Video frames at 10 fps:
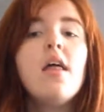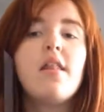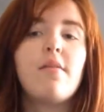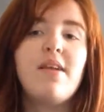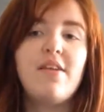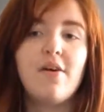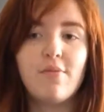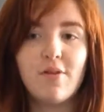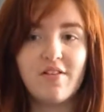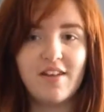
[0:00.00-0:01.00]
The Sweeney Todd
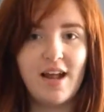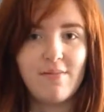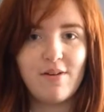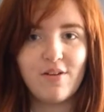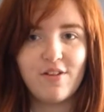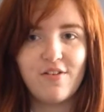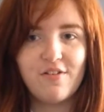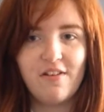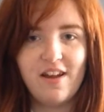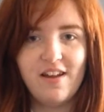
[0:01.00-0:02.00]
one is still happening on
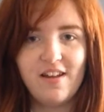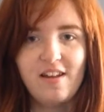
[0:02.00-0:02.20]
Thursday.